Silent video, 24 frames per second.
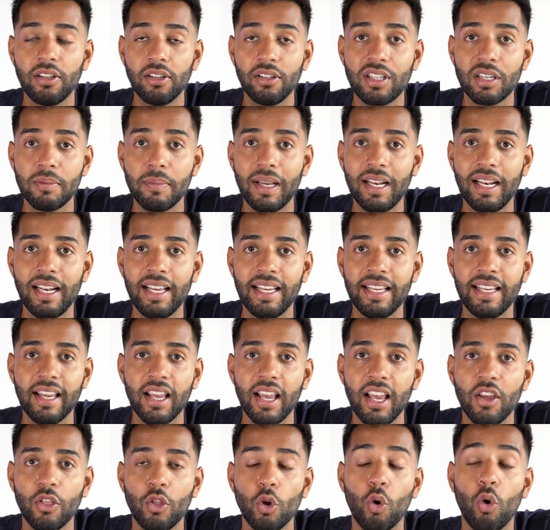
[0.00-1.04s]
ultimately
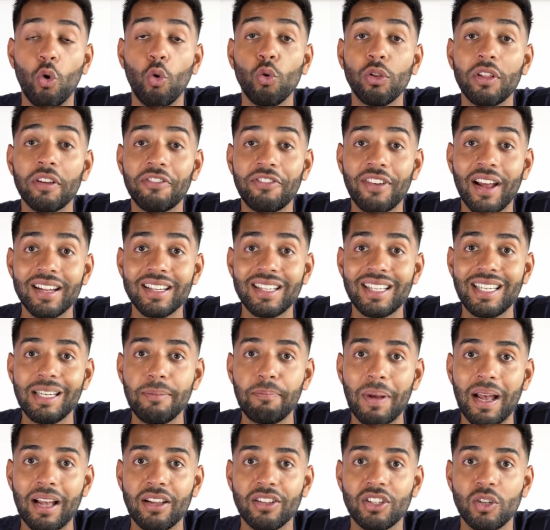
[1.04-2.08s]
all the fancy
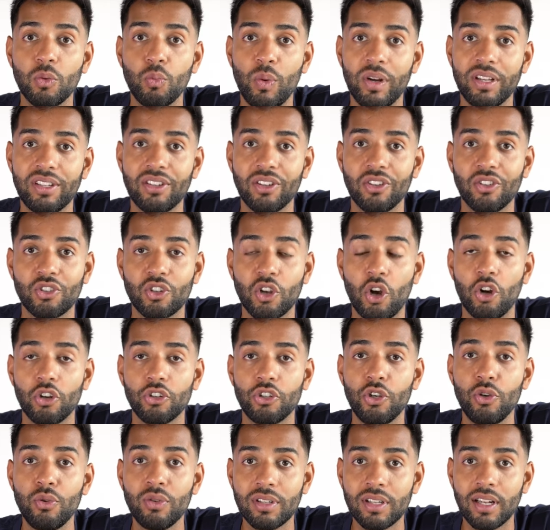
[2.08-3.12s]
bells and whistles are
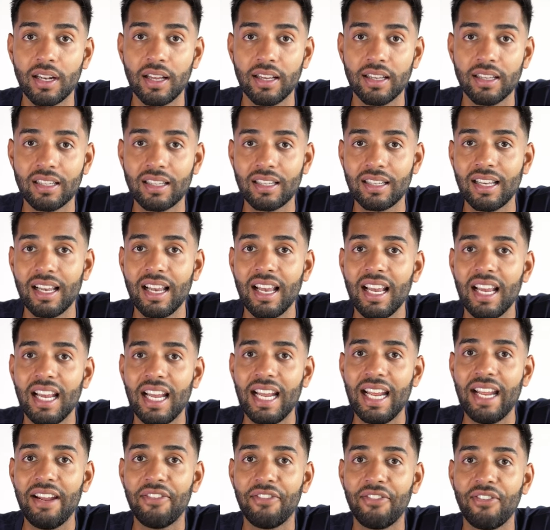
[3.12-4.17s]
useless
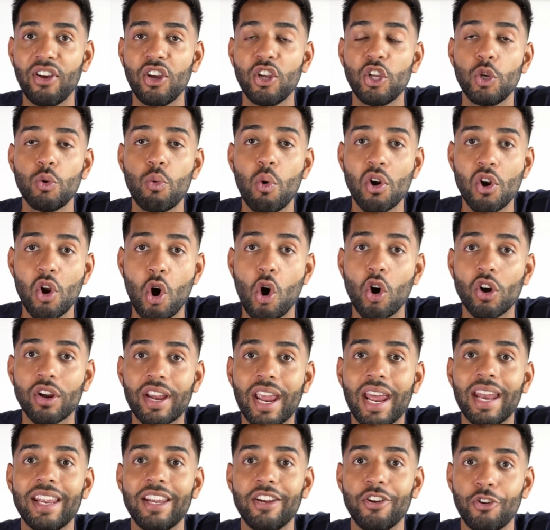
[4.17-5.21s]
if you are not
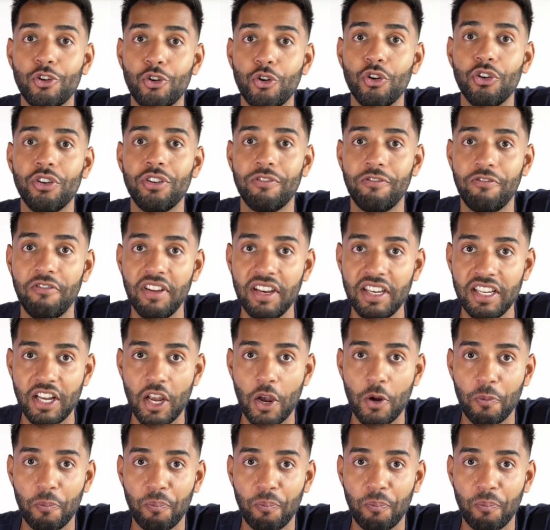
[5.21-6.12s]
getting good video.